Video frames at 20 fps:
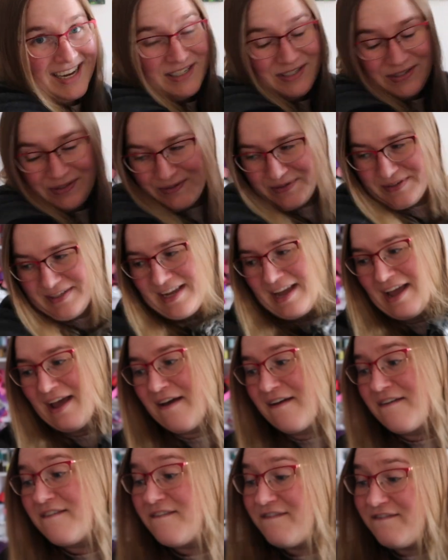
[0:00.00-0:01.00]
I do
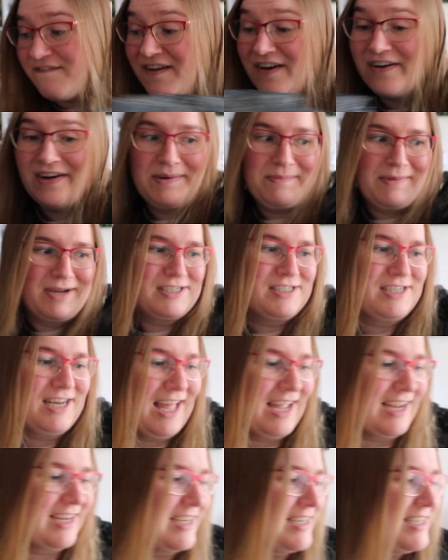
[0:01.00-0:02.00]
very much like